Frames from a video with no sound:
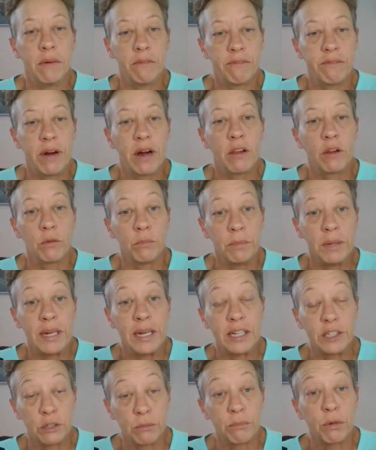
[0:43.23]
follow
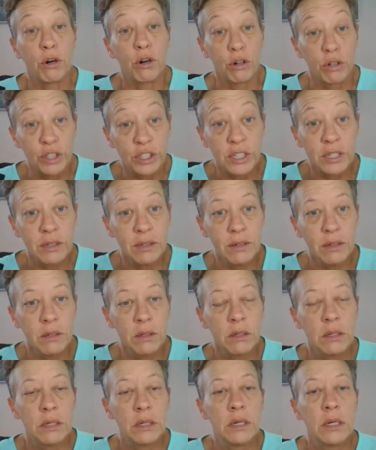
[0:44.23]
me as a person,
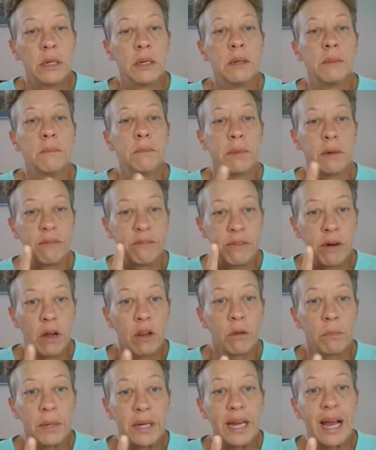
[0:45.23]
but
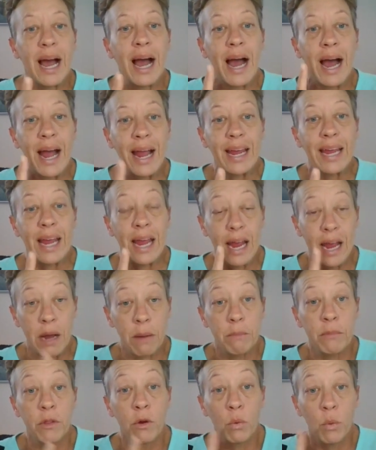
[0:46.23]
follow me, I
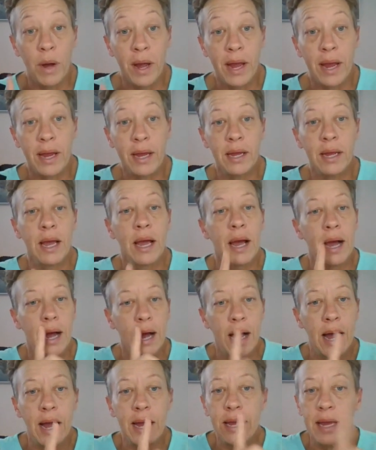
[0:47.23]
am the way.
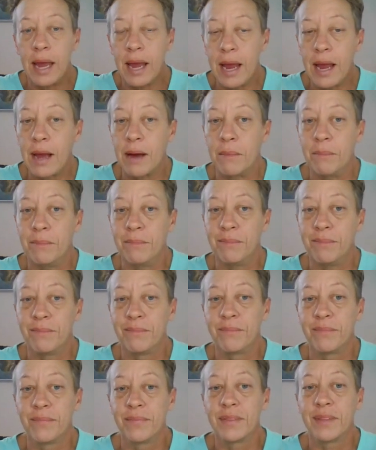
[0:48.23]
I am
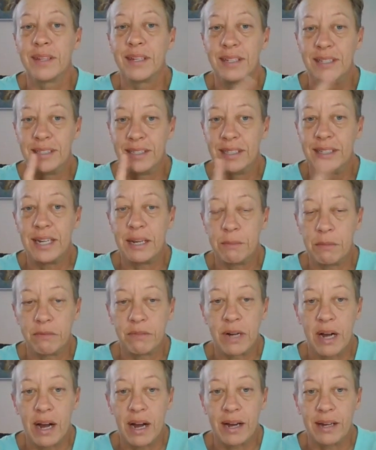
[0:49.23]
is the name of
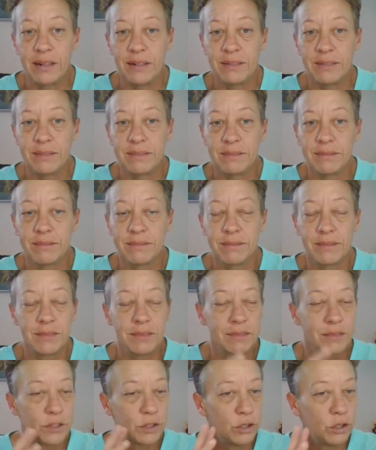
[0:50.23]
God,
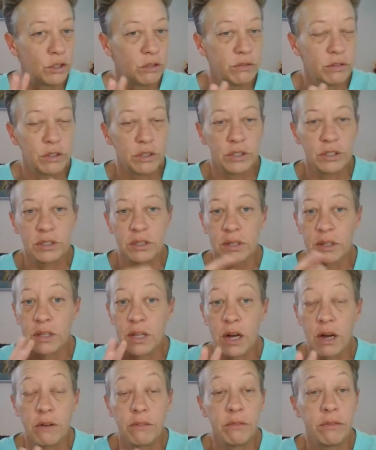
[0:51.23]
universe,
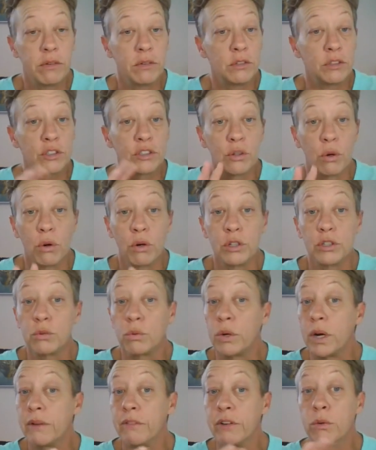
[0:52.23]
love, source,
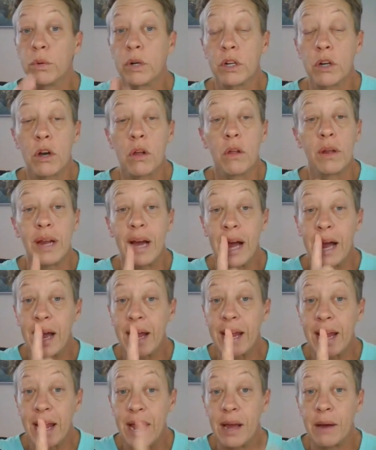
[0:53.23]
whatever you want to call it. I
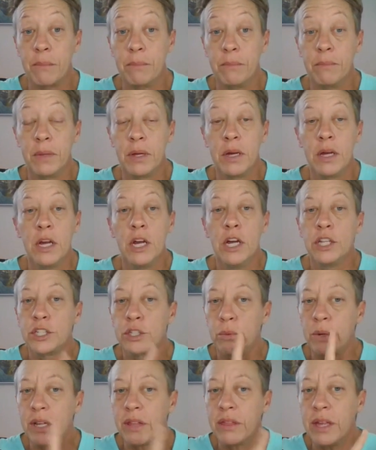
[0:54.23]
am.
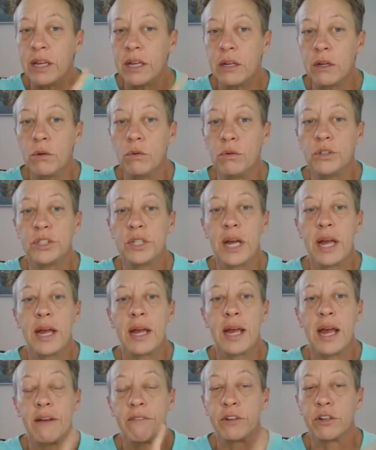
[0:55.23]
So anything that you
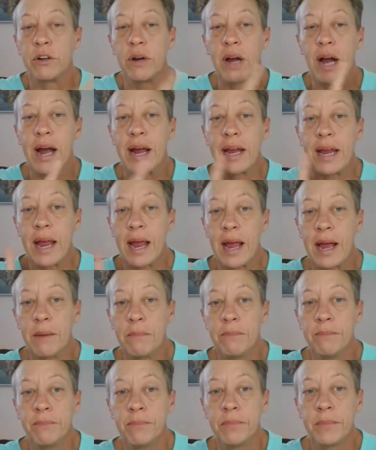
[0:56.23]
say after I
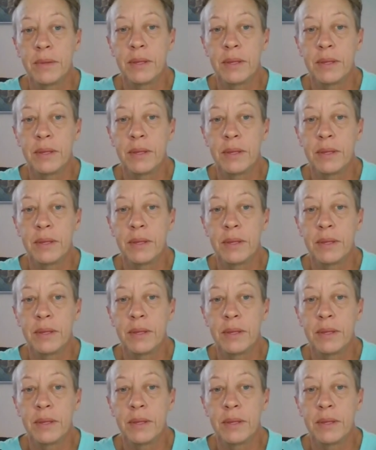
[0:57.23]
am